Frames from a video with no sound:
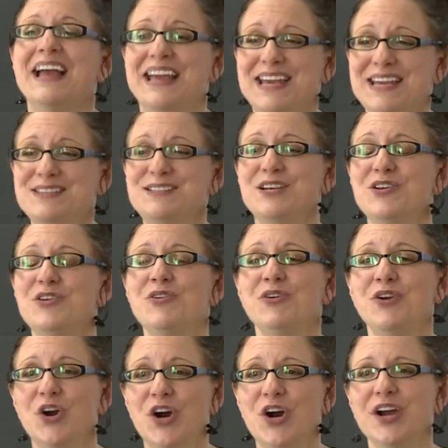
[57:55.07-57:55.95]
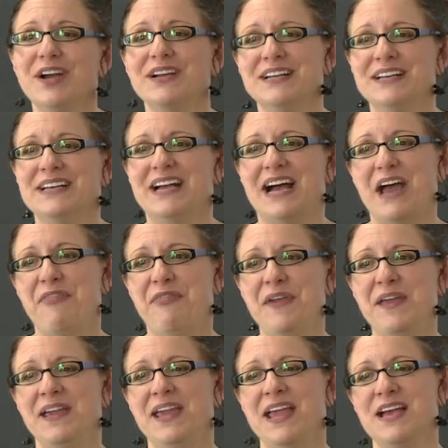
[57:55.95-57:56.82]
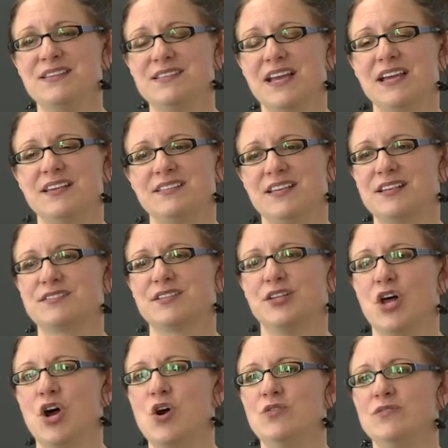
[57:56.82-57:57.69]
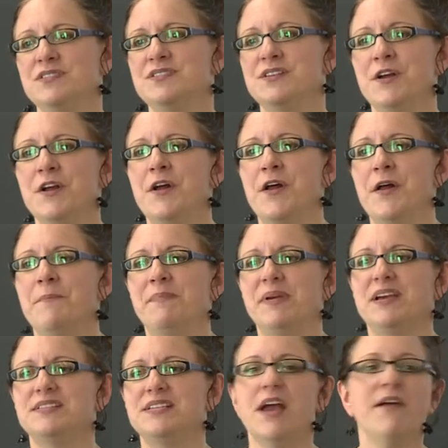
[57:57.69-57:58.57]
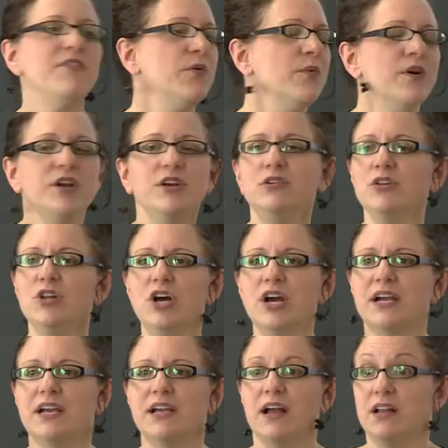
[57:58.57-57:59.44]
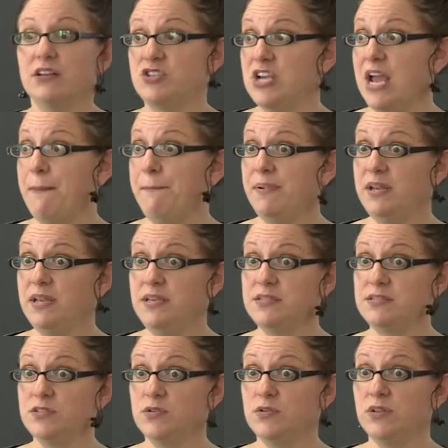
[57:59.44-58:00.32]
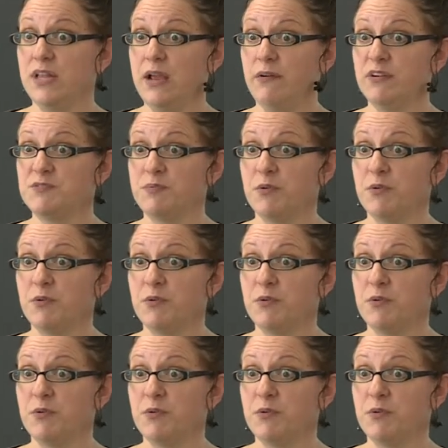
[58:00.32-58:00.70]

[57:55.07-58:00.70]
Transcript: he's in New York. I think he has like six clones because everywhere you look, Japanese dual language